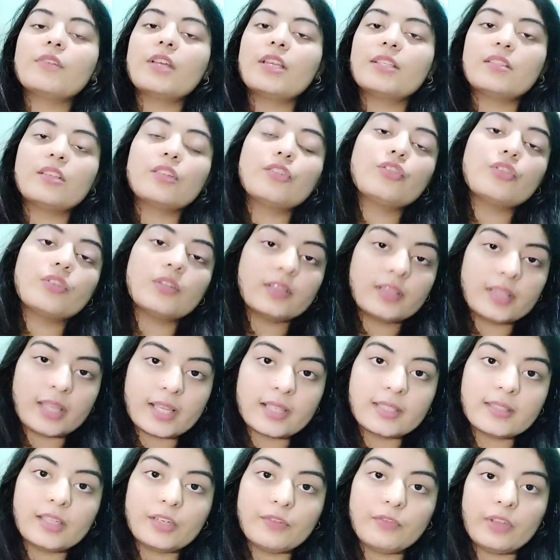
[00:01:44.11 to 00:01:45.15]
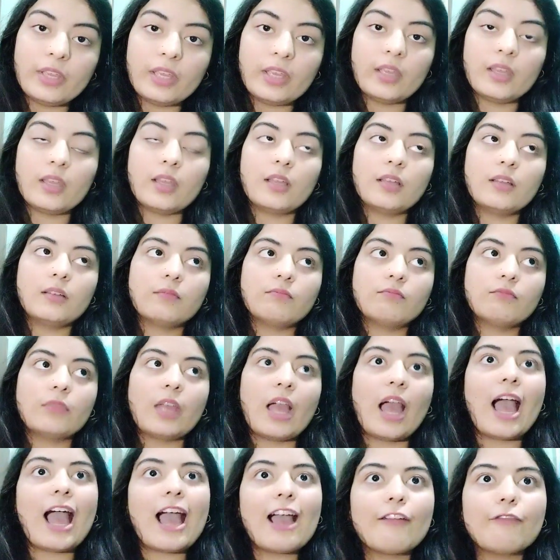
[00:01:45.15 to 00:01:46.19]
essential things that we
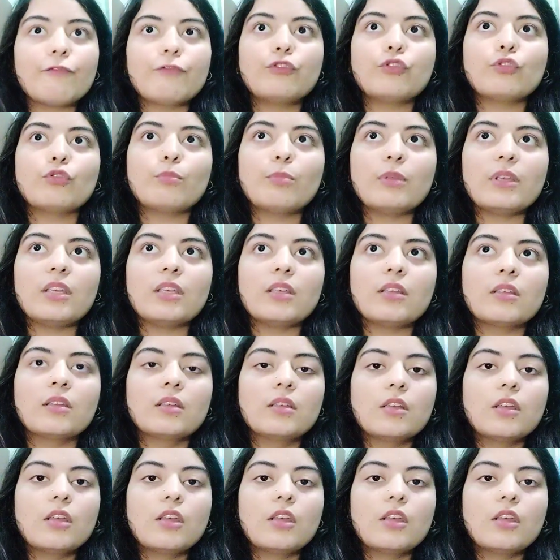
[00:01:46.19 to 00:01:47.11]
have to be,